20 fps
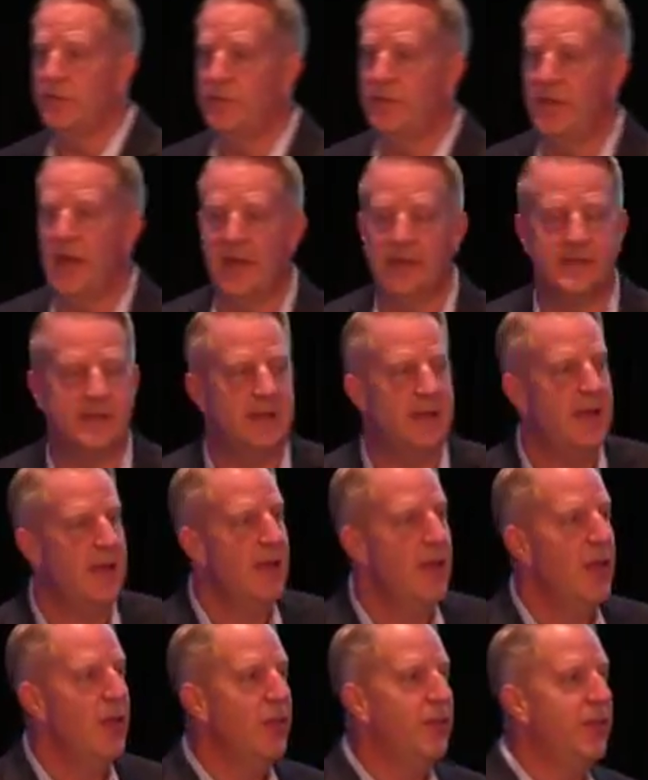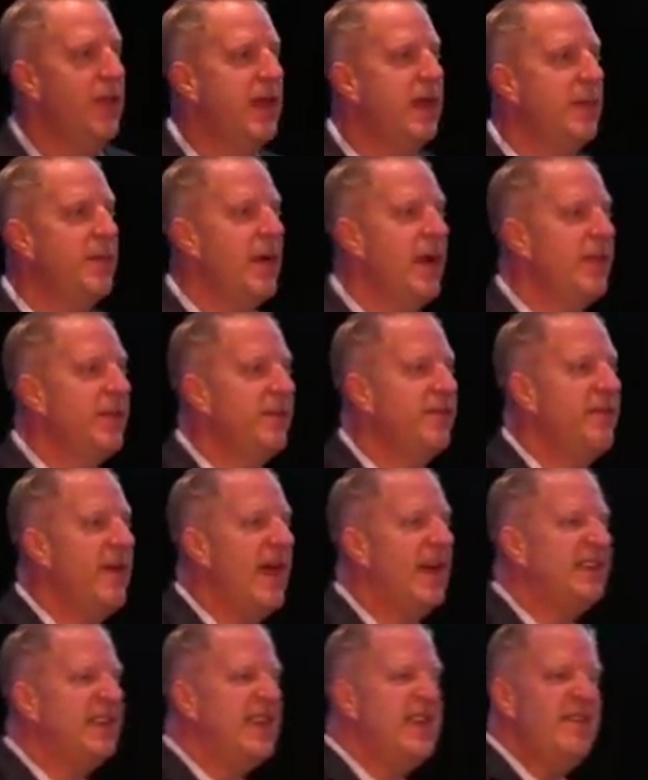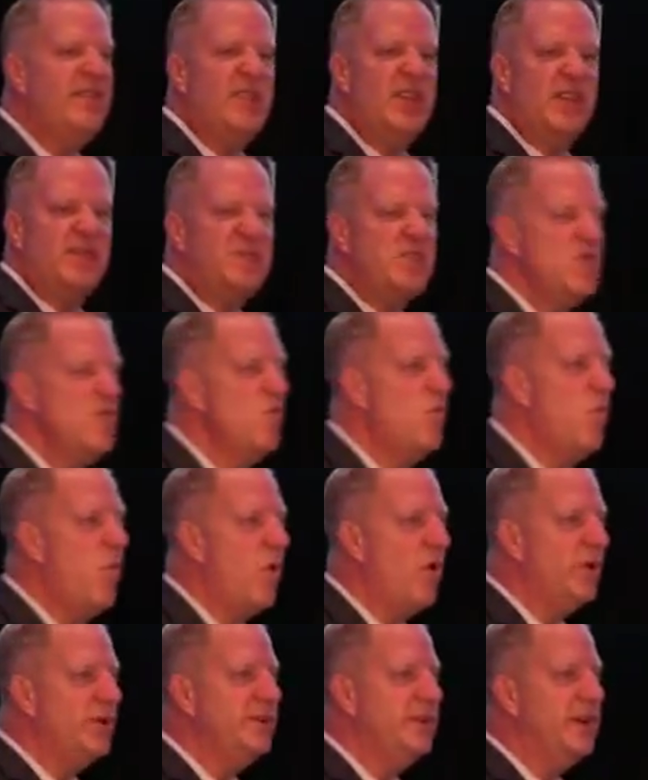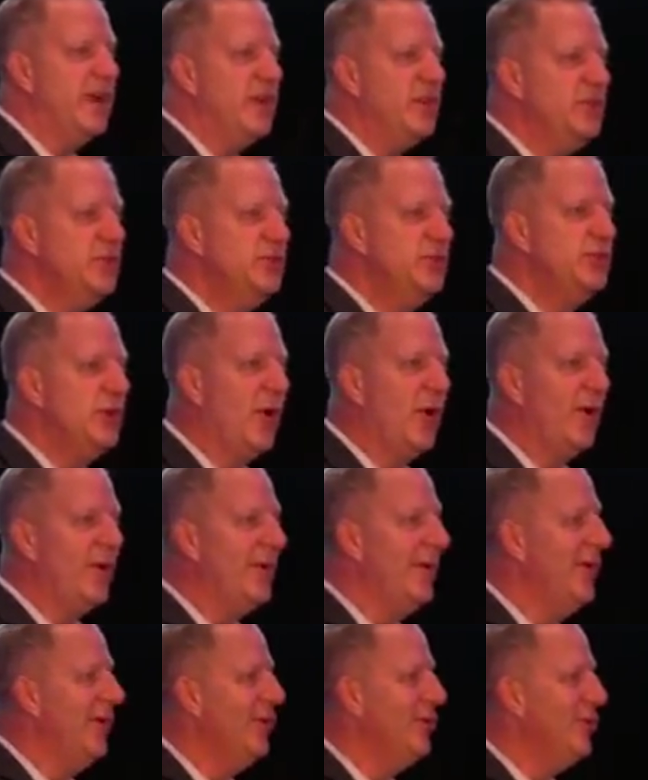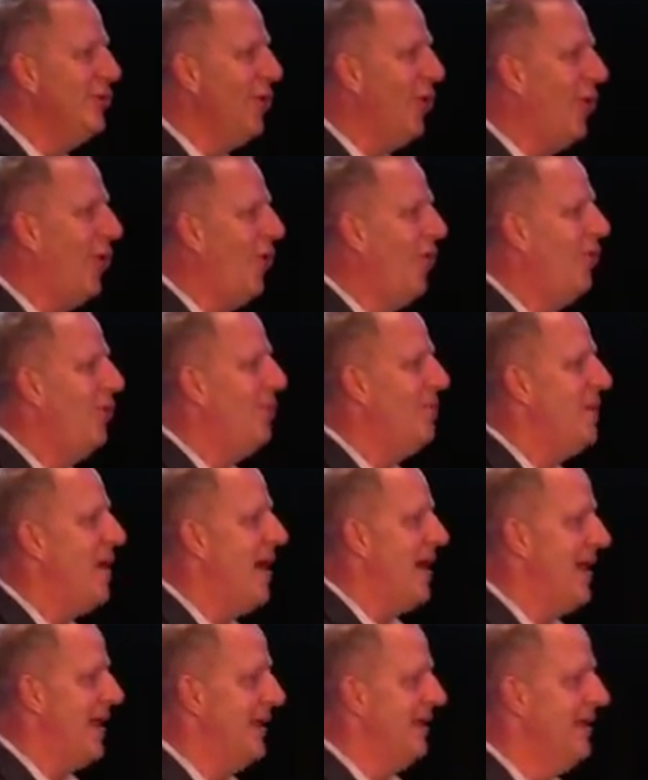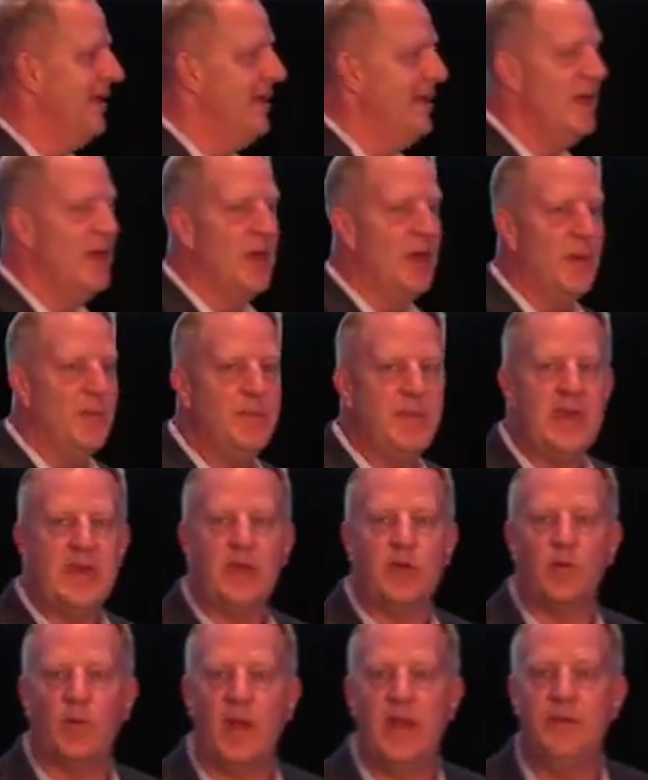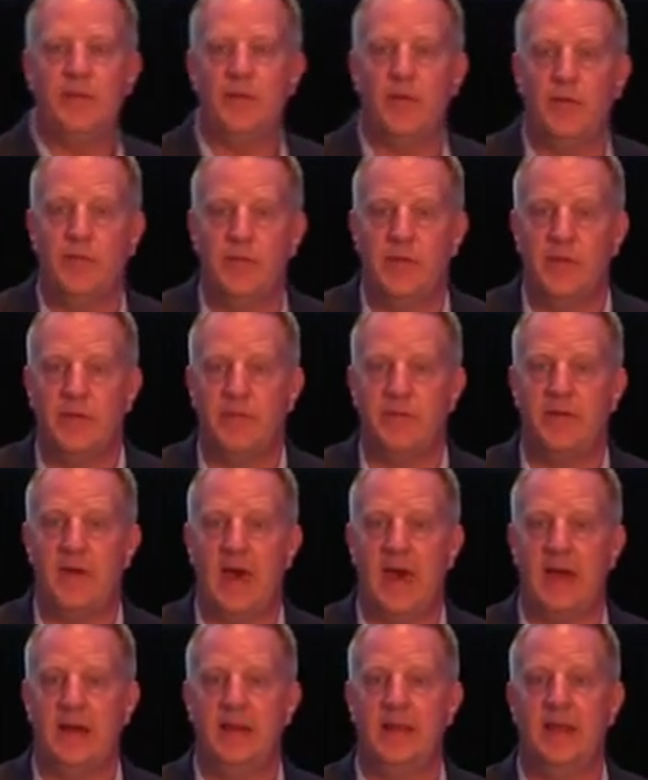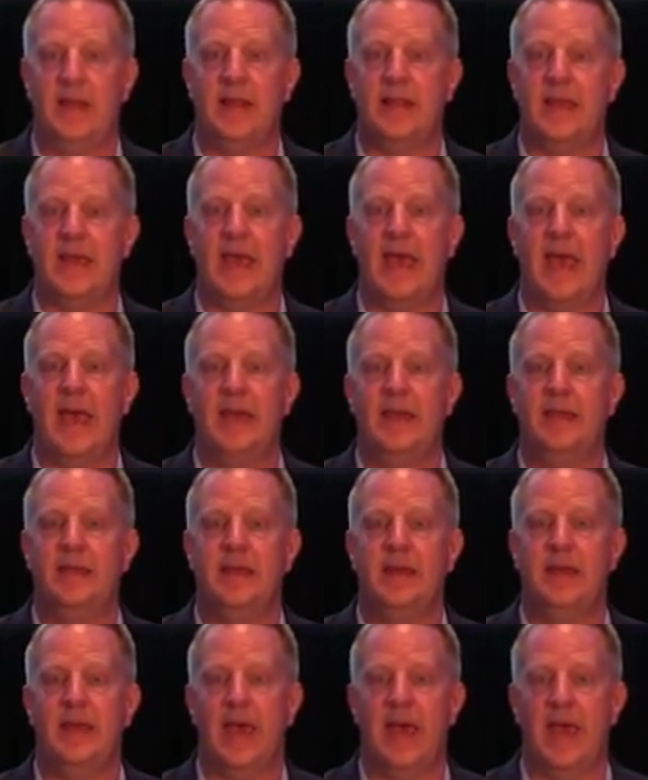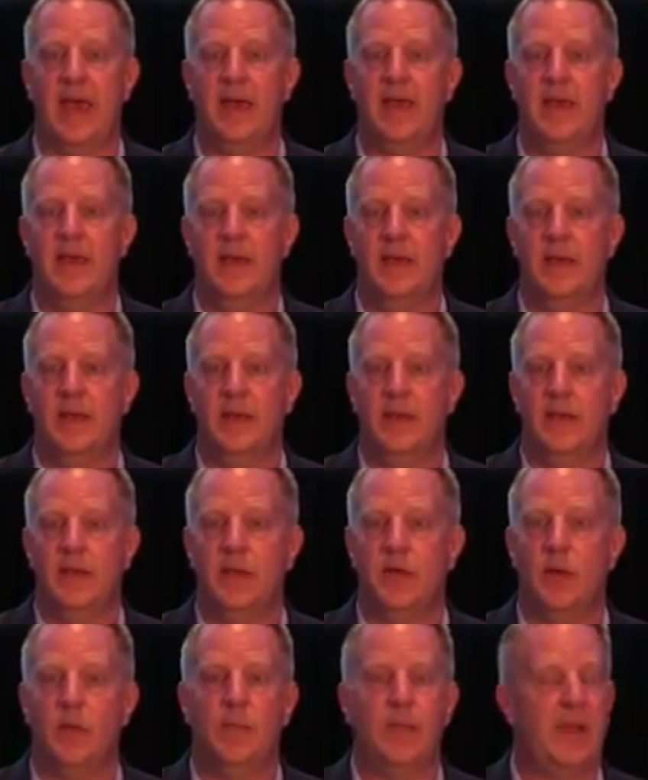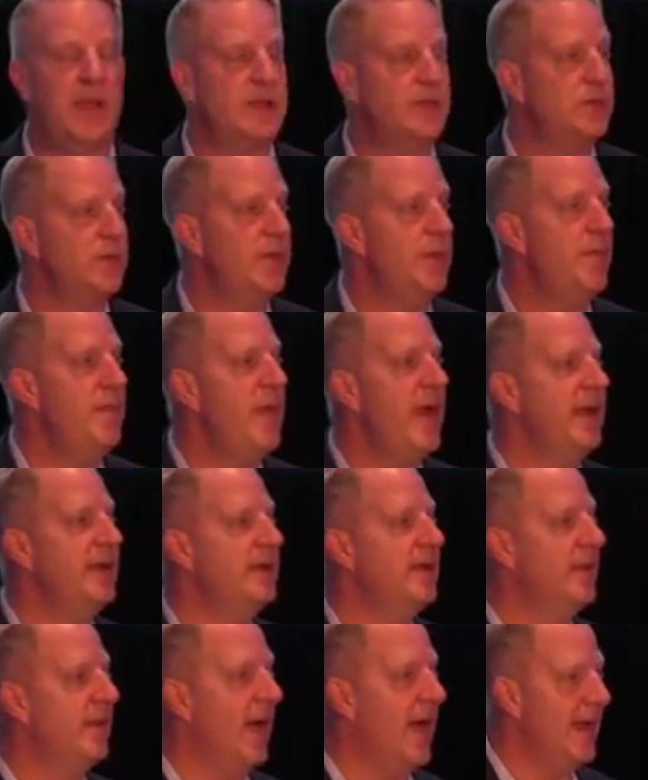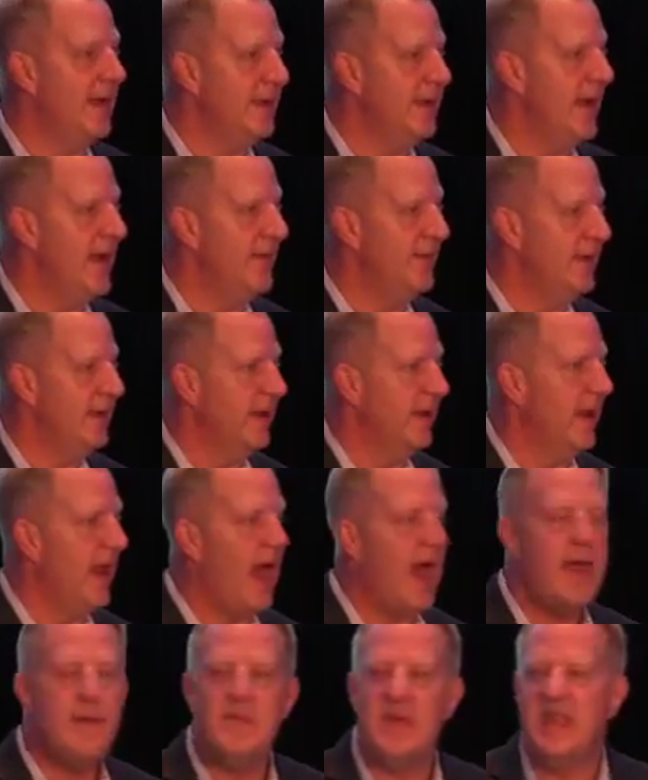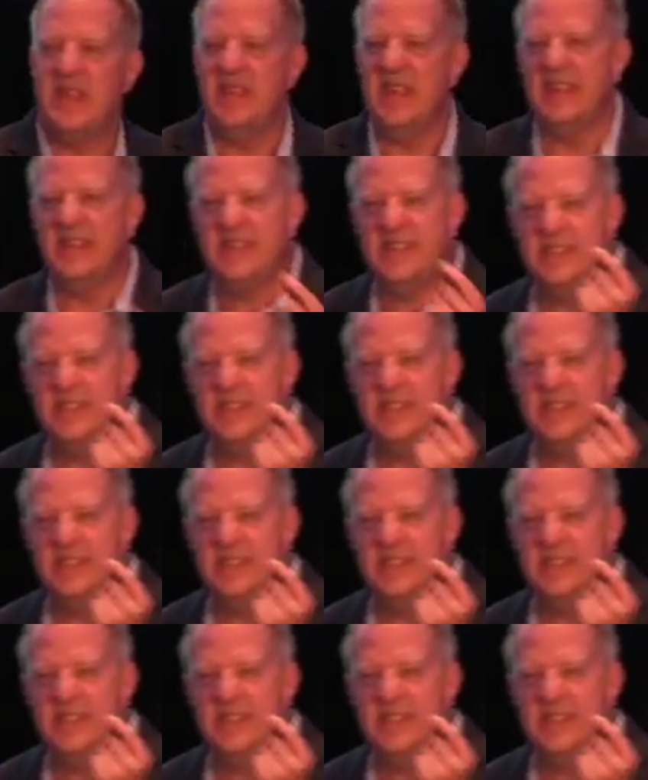your face. Think about the fact, even if you worked in a dark coal mine, be grateful for the fact that at the end of the day, you're blessed with a bed to lie down in. The